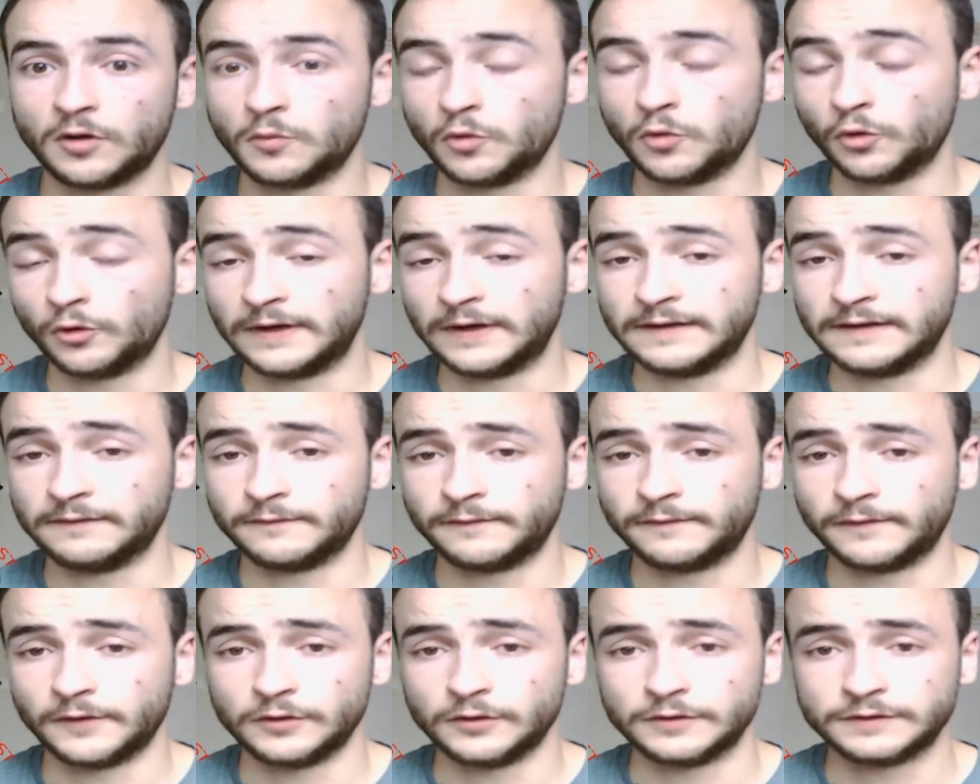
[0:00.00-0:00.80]
more
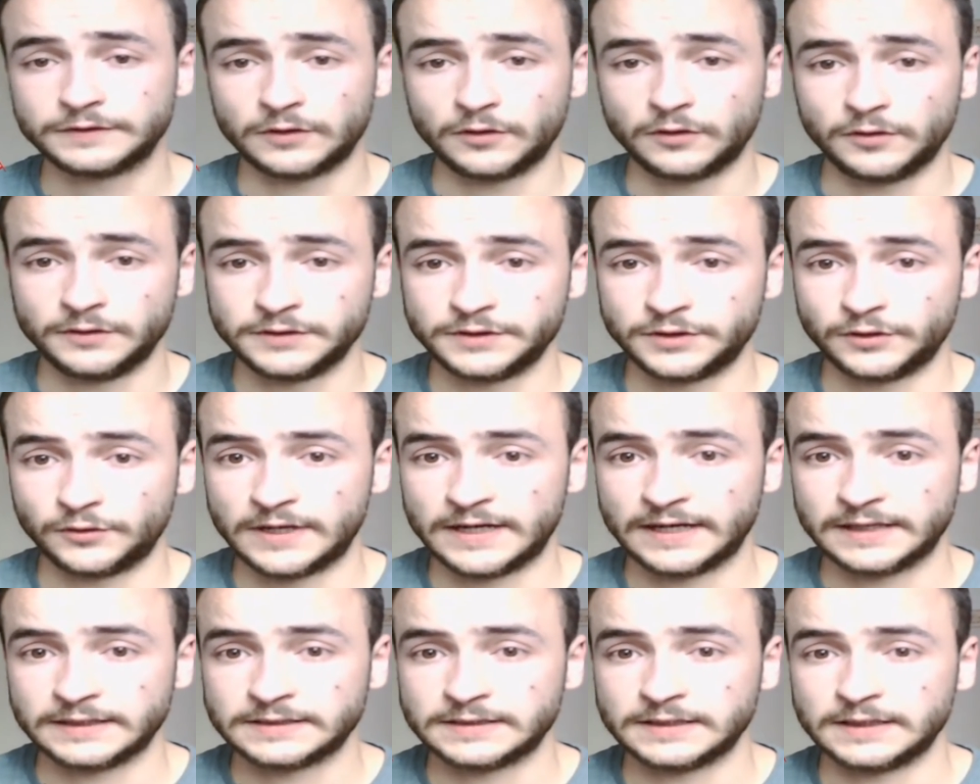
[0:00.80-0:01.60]
influence on
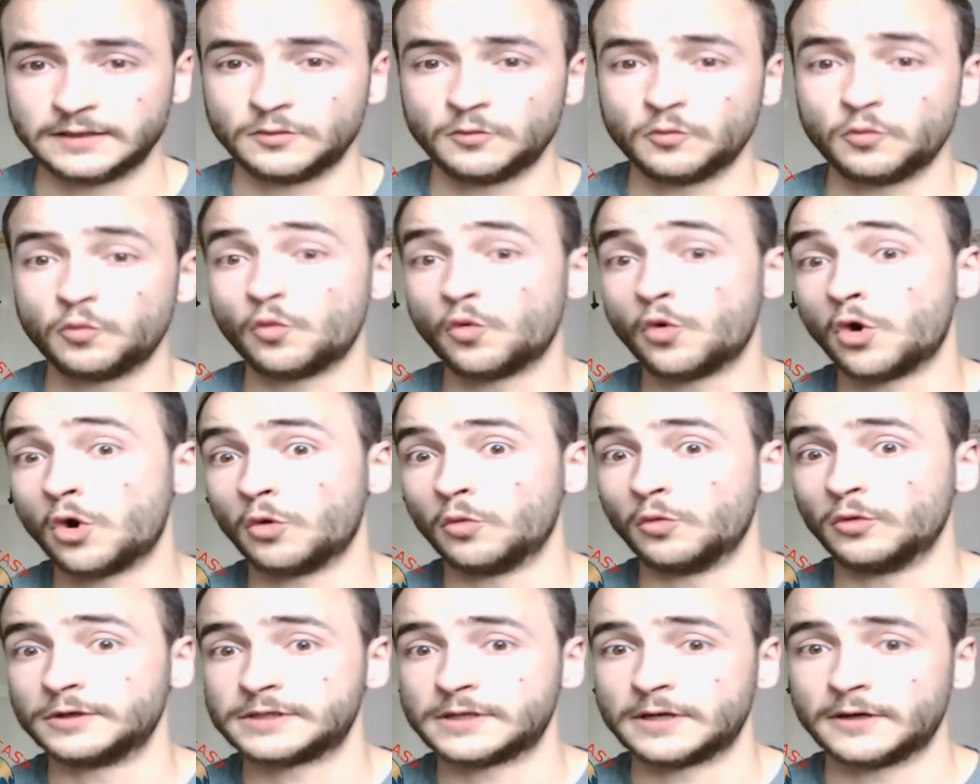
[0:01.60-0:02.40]
directing what
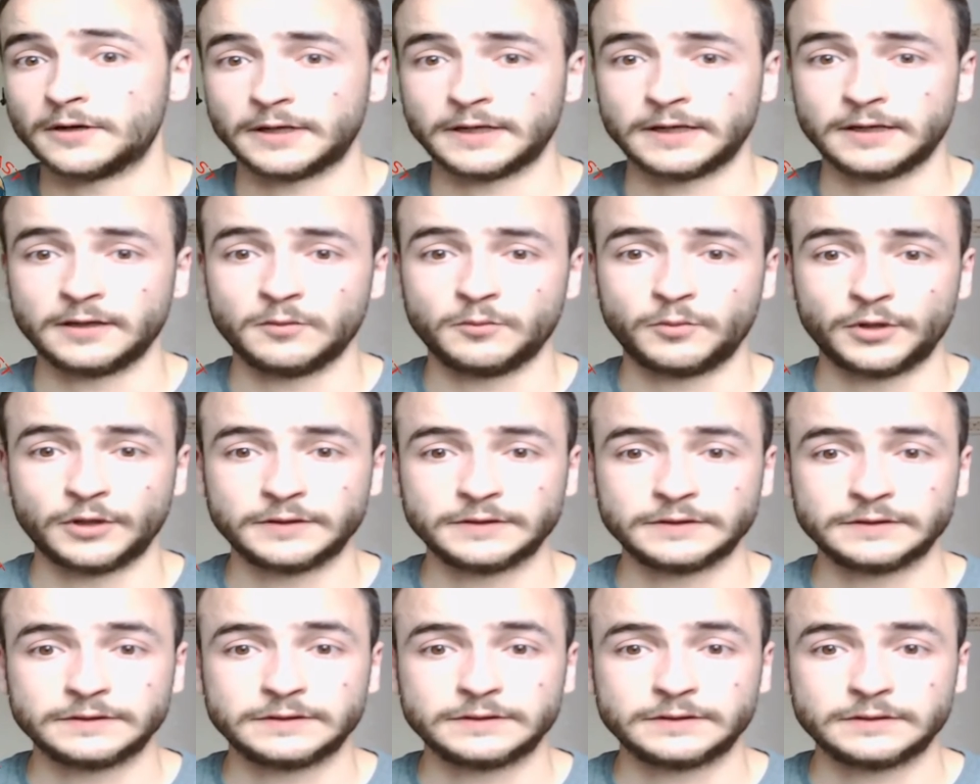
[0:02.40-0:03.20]
we're talking
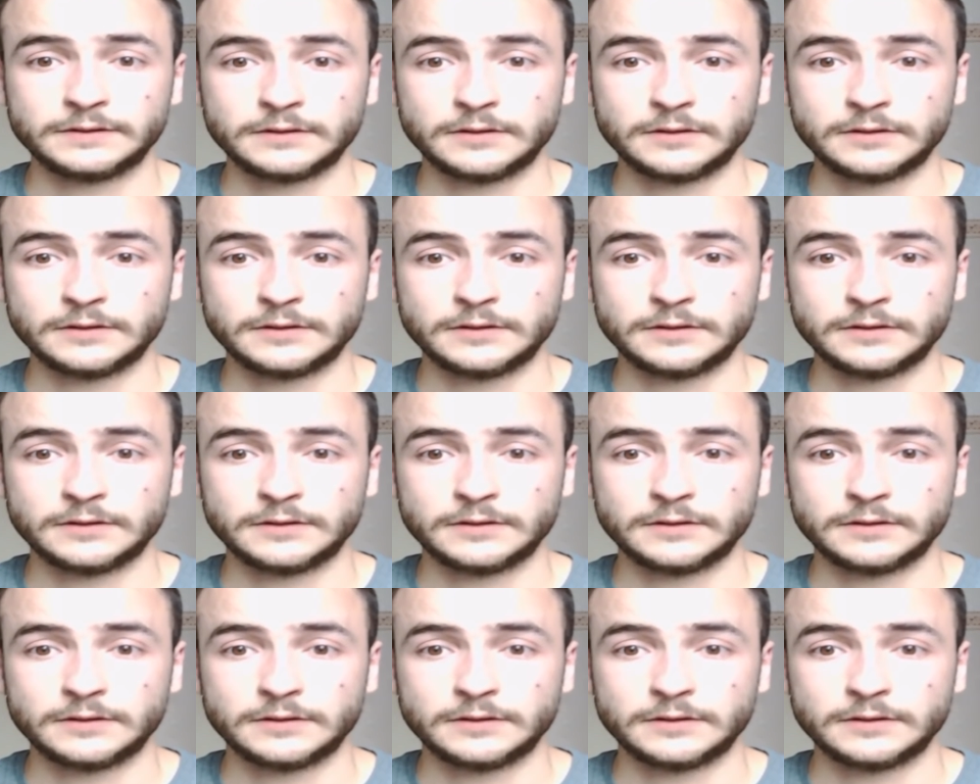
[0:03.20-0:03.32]
about.